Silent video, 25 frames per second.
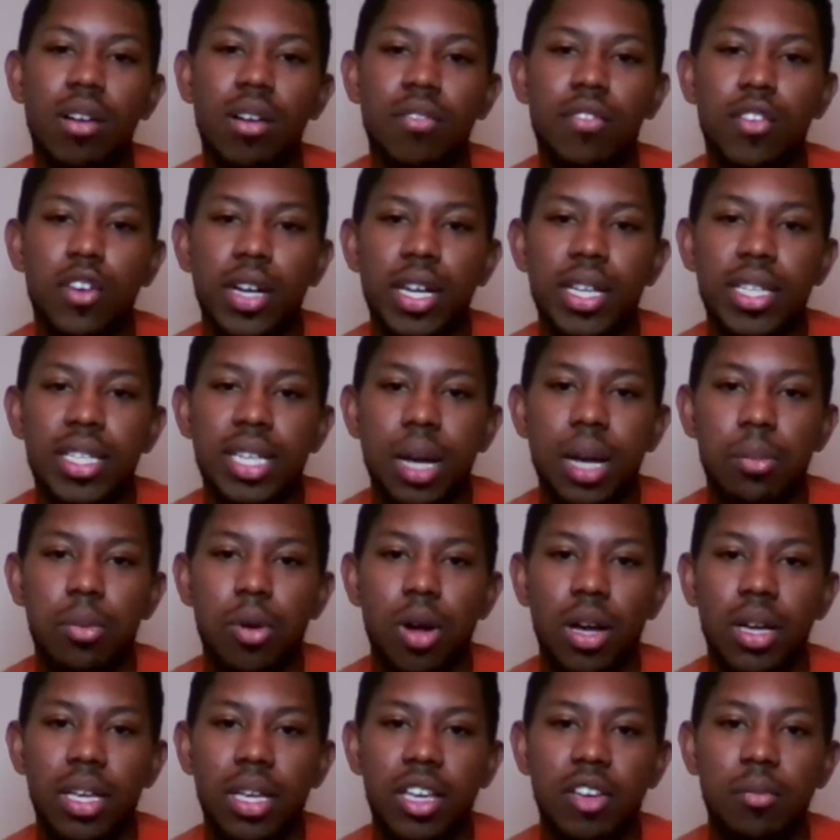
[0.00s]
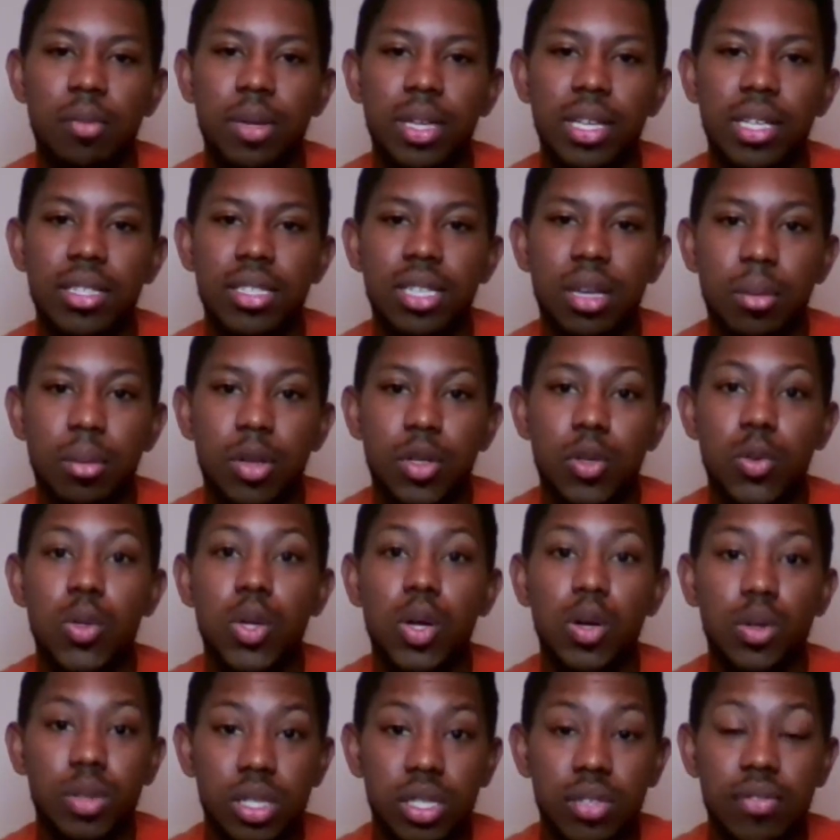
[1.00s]
for A$AP Rocky of being someone who
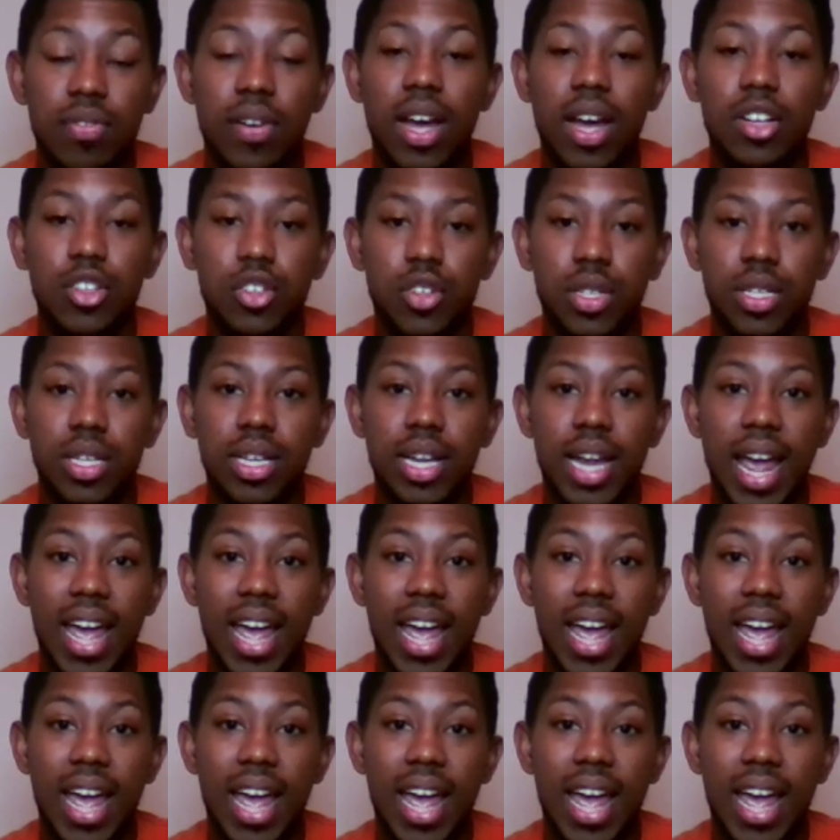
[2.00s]
knows his fashion